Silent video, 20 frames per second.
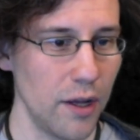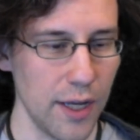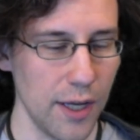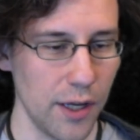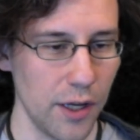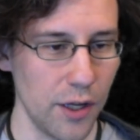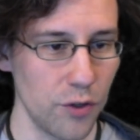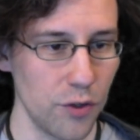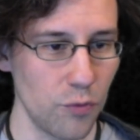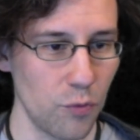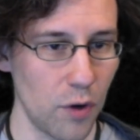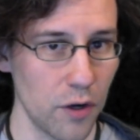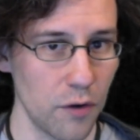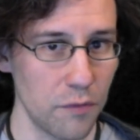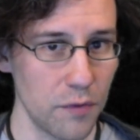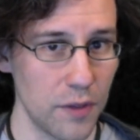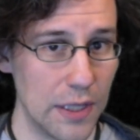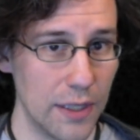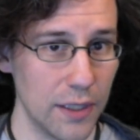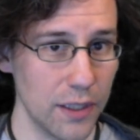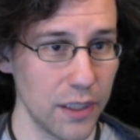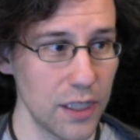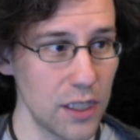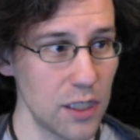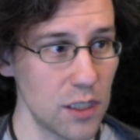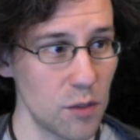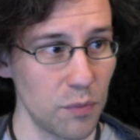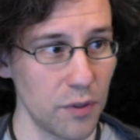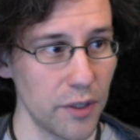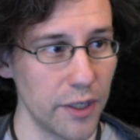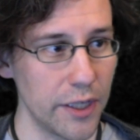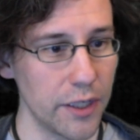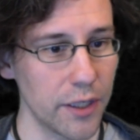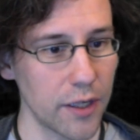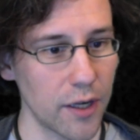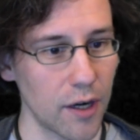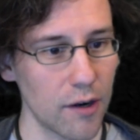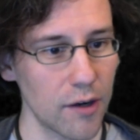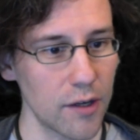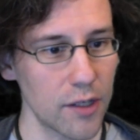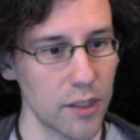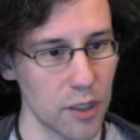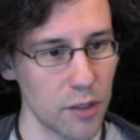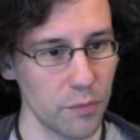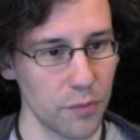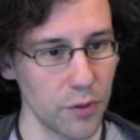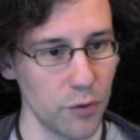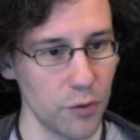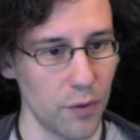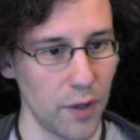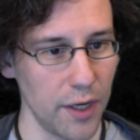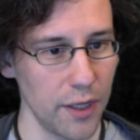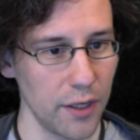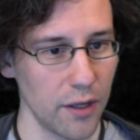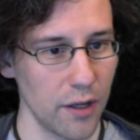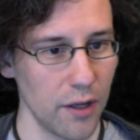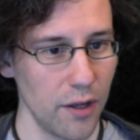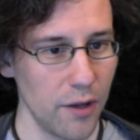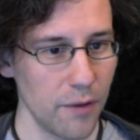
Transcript: and one of the least played cards in blue-white,